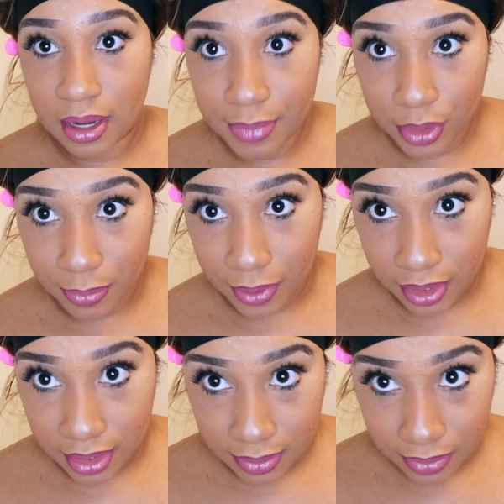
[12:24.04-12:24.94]
middle
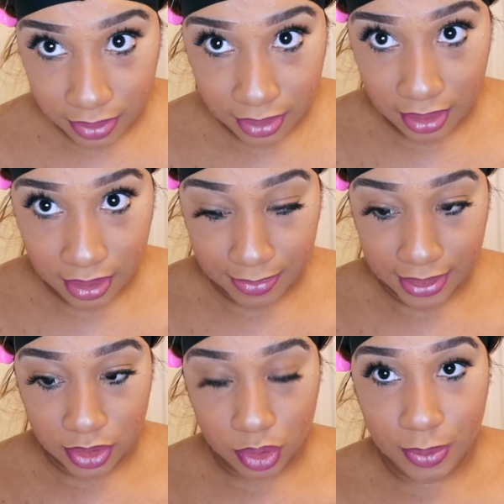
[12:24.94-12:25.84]
part,
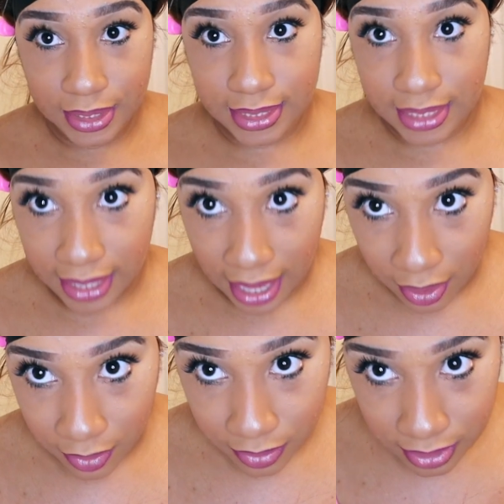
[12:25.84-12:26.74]
by tweezing
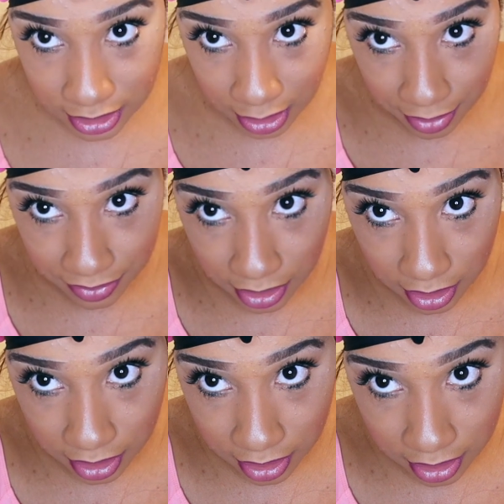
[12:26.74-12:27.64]
out some of
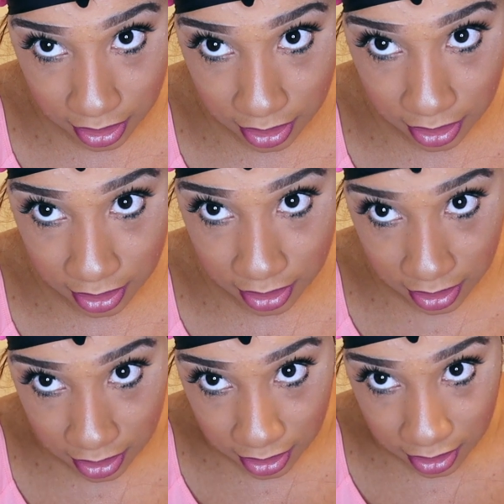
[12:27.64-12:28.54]
the
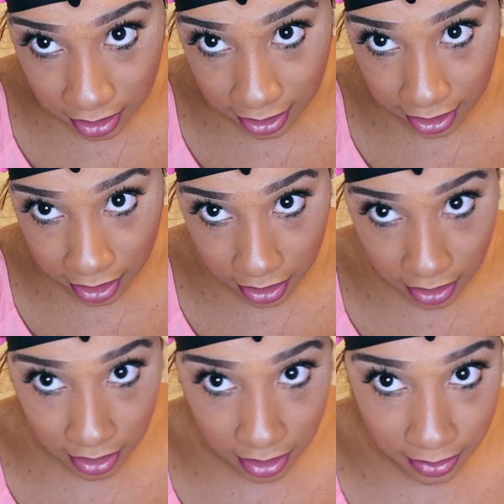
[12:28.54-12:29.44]
hair.